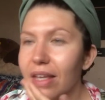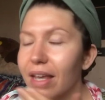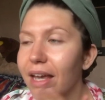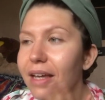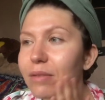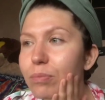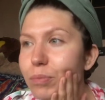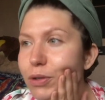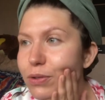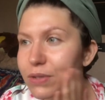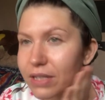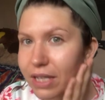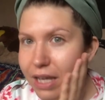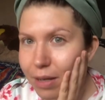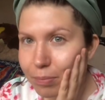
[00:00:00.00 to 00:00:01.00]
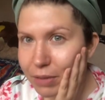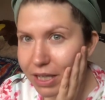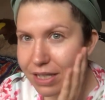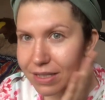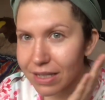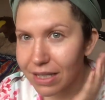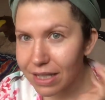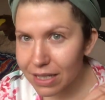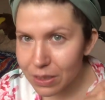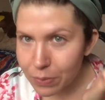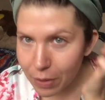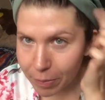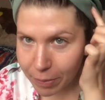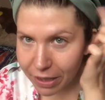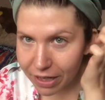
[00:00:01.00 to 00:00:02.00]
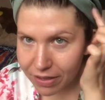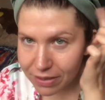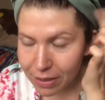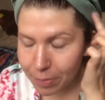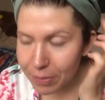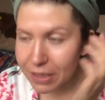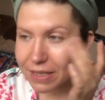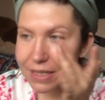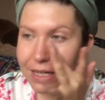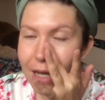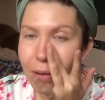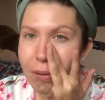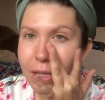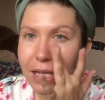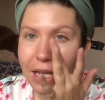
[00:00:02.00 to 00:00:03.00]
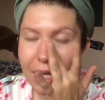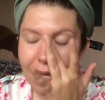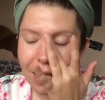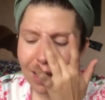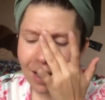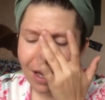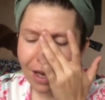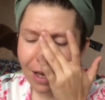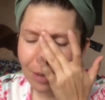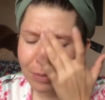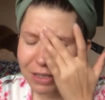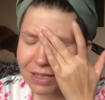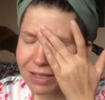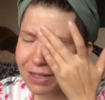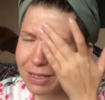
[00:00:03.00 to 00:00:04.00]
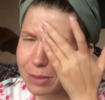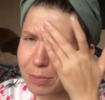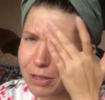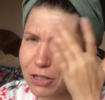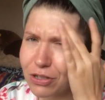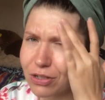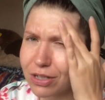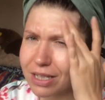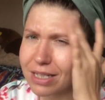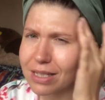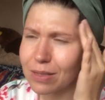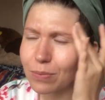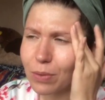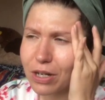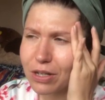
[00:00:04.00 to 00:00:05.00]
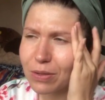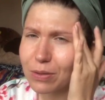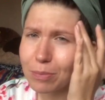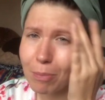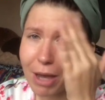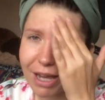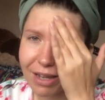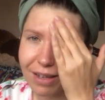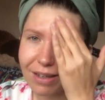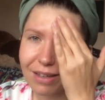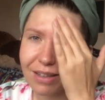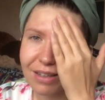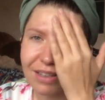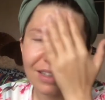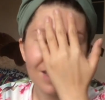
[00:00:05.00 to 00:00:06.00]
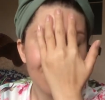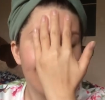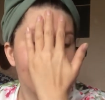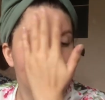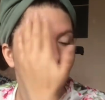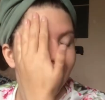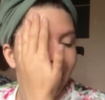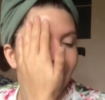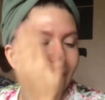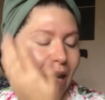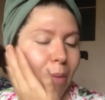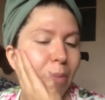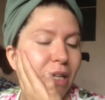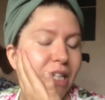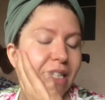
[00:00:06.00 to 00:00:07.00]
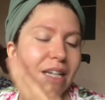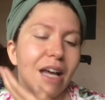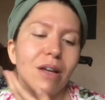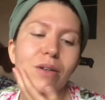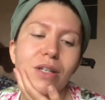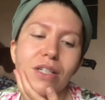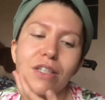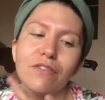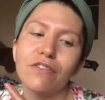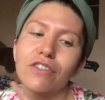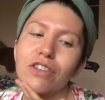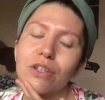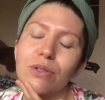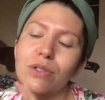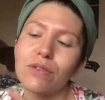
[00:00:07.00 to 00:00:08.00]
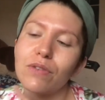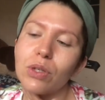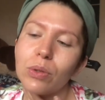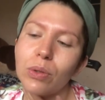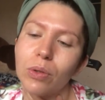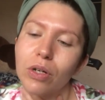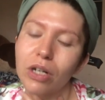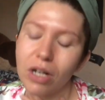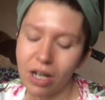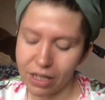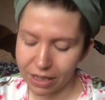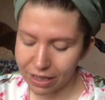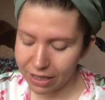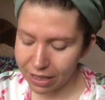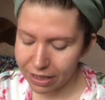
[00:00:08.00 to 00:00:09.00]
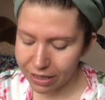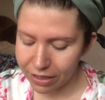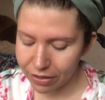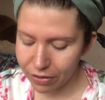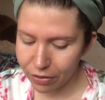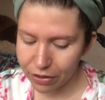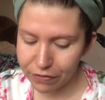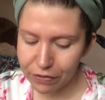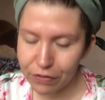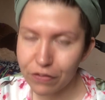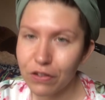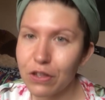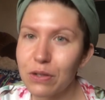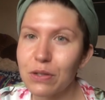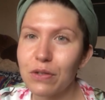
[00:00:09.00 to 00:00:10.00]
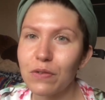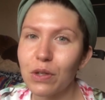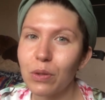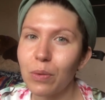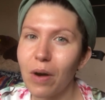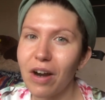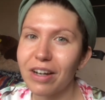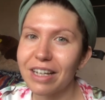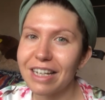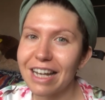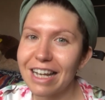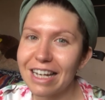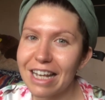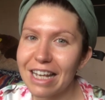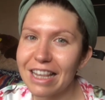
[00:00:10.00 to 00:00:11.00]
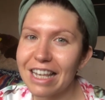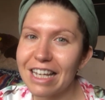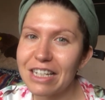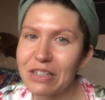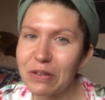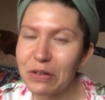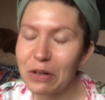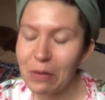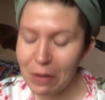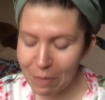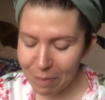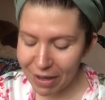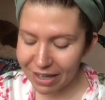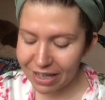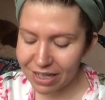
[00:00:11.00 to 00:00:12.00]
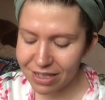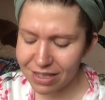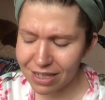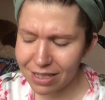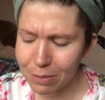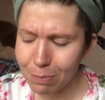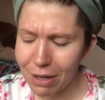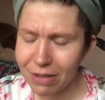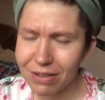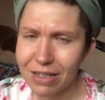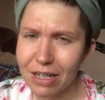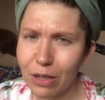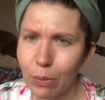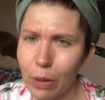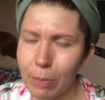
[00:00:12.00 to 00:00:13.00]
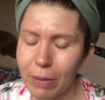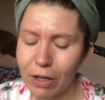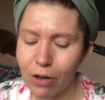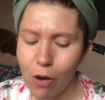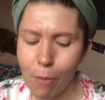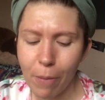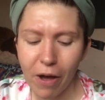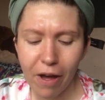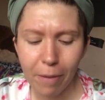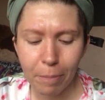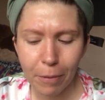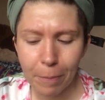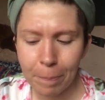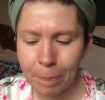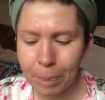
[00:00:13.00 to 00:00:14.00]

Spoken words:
And mostly I'm lazy, that's why my hair's up in a towel. It's not a special, it's one of those Mac camping towels. And for those of you who are not Canadian, or even for those of you who are Canadian that don't know what Mac is, it's mountain equipment co-op.